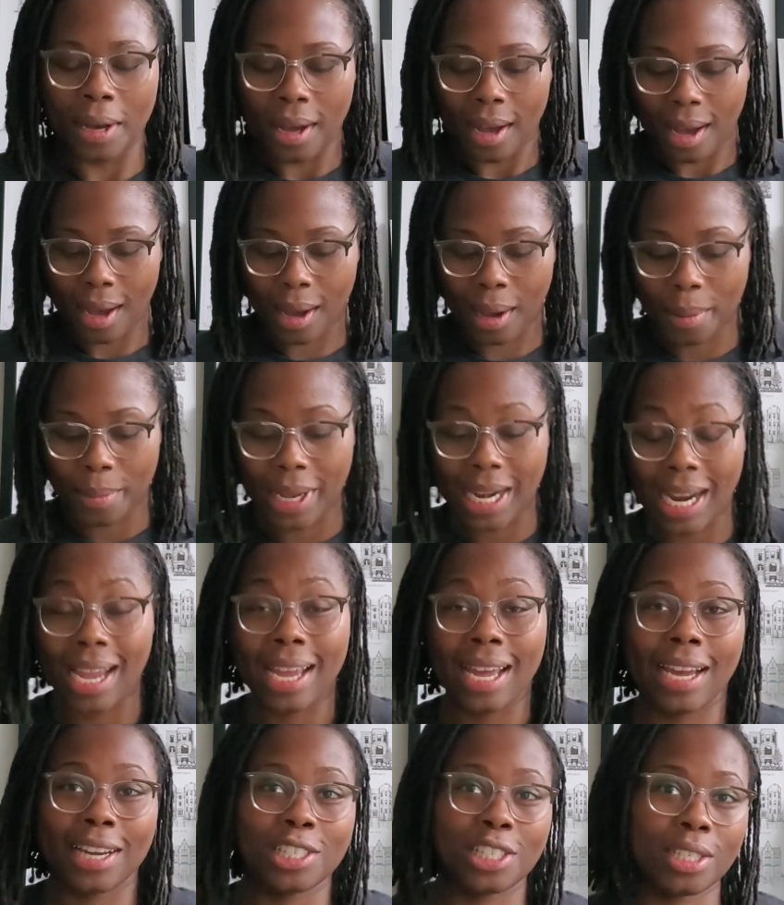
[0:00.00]
And I
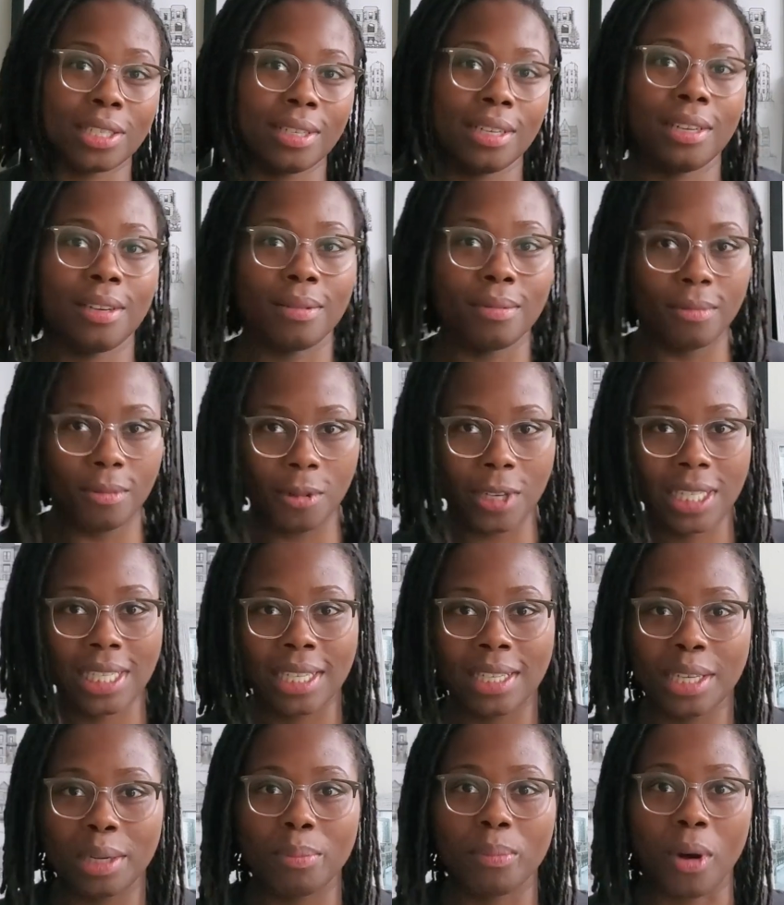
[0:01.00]
actually
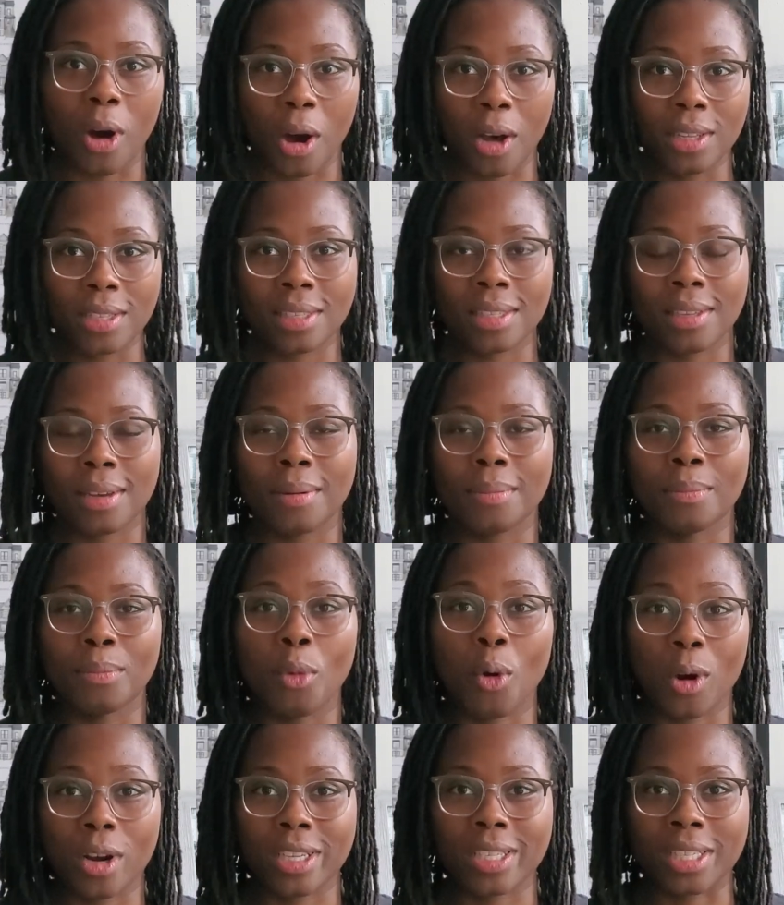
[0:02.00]
recently bought some
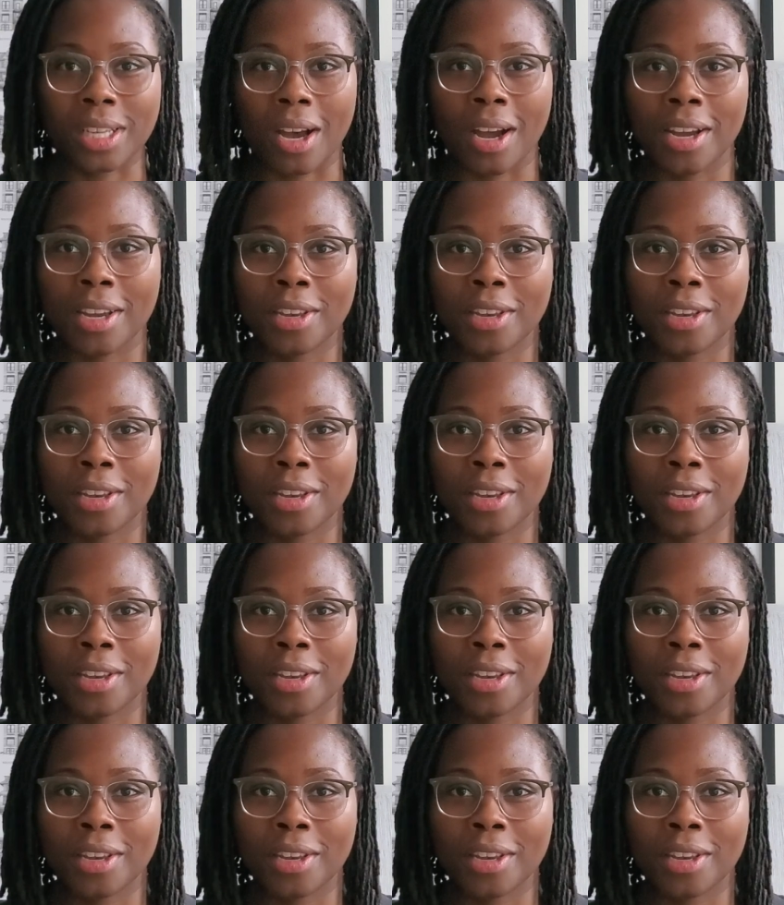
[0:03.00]
more sock